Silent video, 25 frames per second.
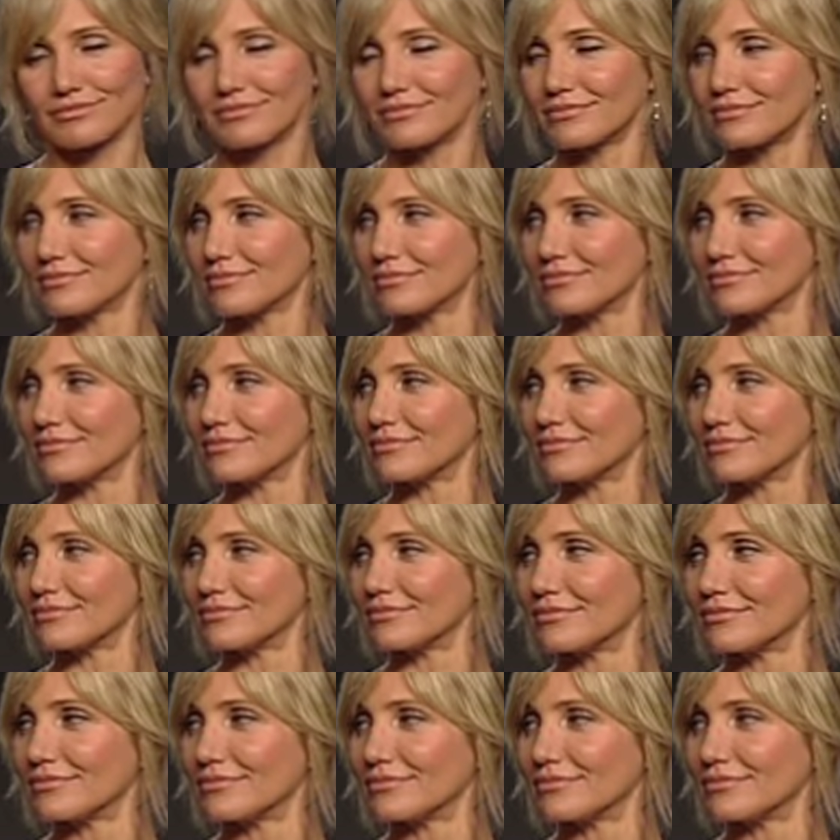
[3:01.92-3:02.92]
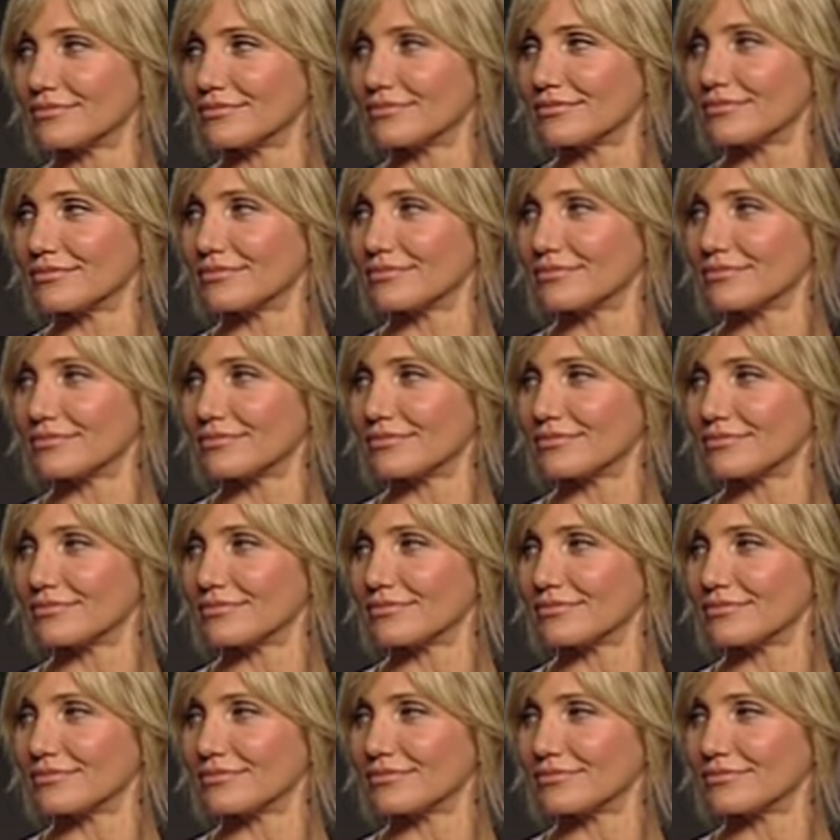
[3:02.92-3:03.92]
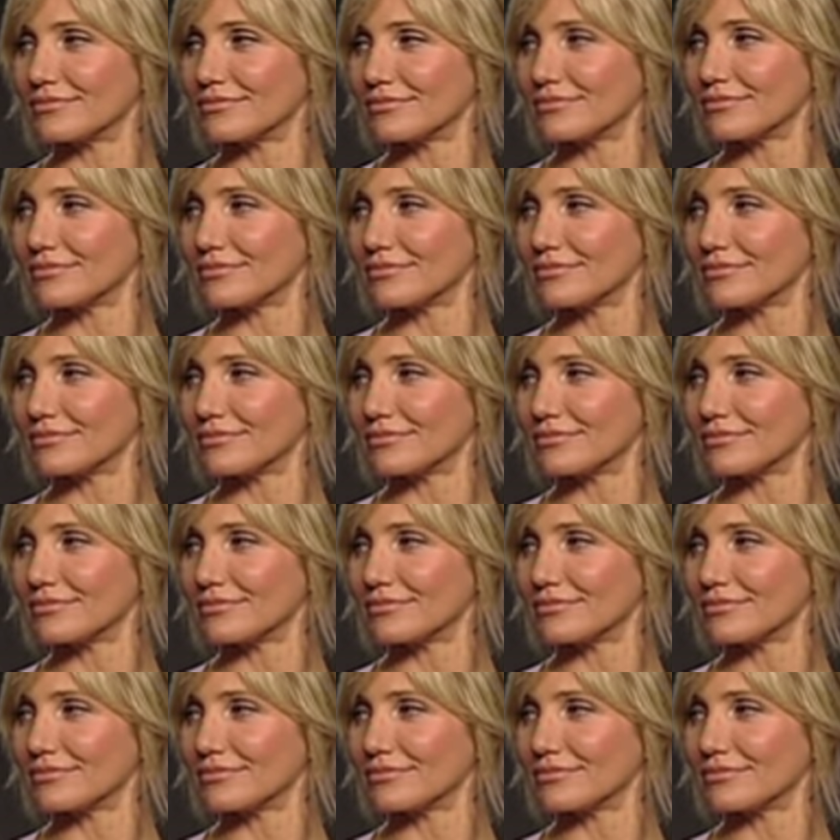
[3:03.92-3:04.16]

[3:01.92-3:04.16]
The person shown says nothing.